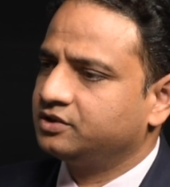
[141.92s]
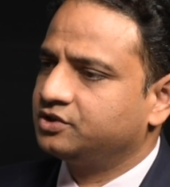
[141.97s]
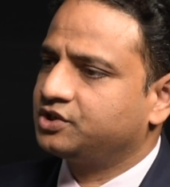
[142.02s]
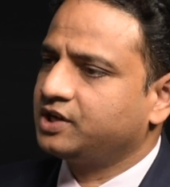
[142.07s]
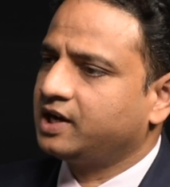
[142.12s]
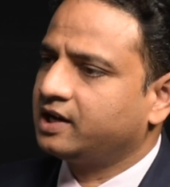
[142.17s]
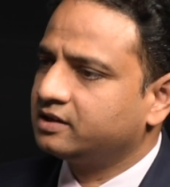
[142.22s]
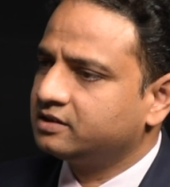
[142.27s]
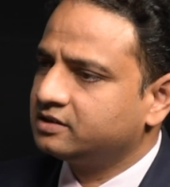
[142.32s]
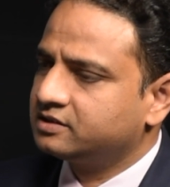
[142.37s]

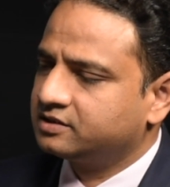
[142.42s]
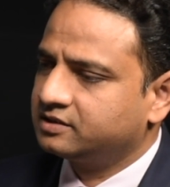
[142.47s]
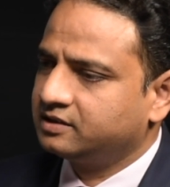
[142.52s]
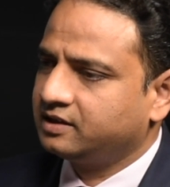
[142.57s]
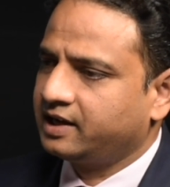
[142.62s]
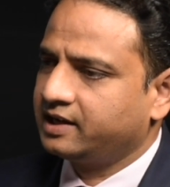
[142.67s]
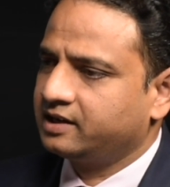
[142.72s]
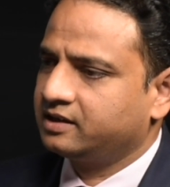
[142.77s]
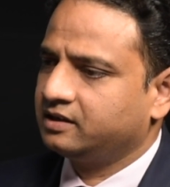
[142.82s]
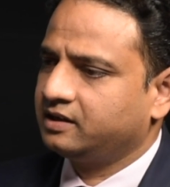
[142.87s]
channels
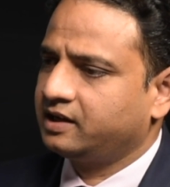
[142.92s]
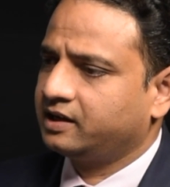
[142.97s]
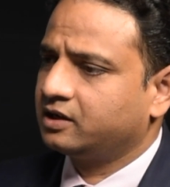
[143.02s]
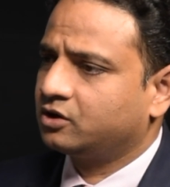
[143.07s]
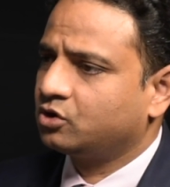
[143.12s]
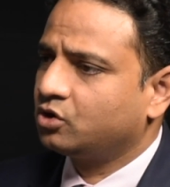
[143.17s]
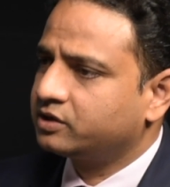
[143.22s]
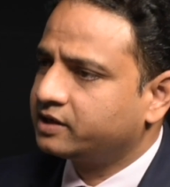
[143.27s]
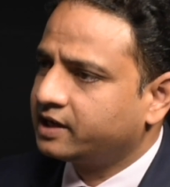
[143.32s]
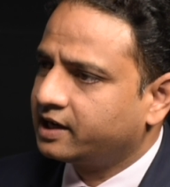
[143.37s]
like a
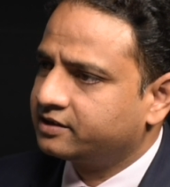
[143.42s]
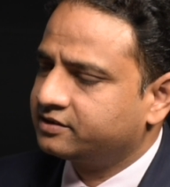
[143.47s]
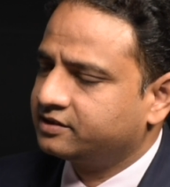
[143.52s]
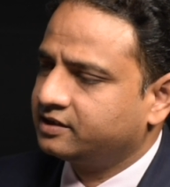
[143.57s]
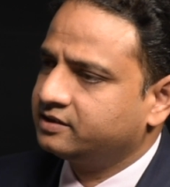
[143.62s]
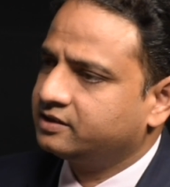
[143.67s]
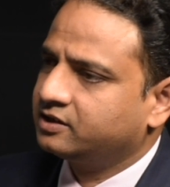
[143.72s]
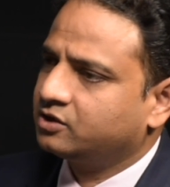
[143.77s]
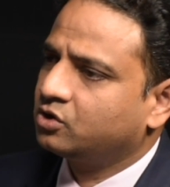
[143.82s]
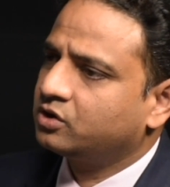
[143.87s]
contact
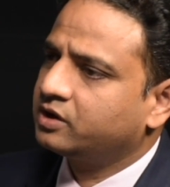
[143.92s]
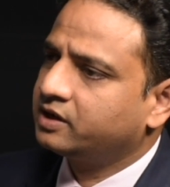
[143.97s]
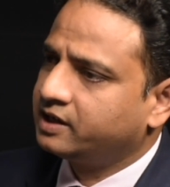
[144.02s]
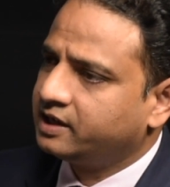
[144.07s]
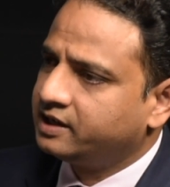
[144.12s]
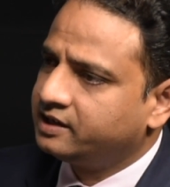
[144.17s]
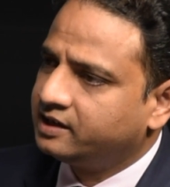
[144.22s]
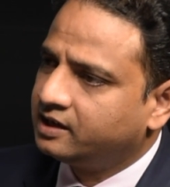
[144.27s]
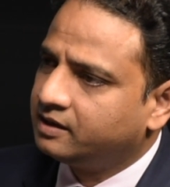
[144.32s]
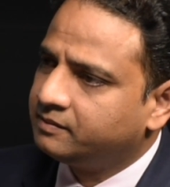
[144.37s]
center on an
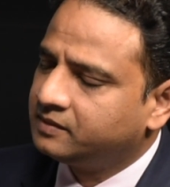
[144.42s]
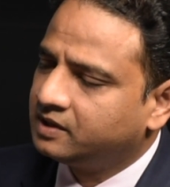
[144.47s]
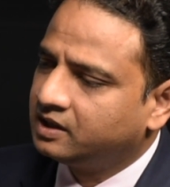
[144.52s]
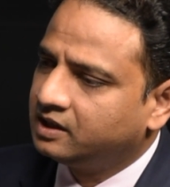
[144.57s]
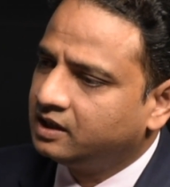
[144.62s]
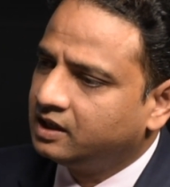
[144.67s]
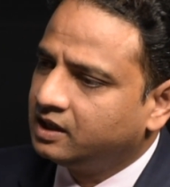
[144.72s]
ATM,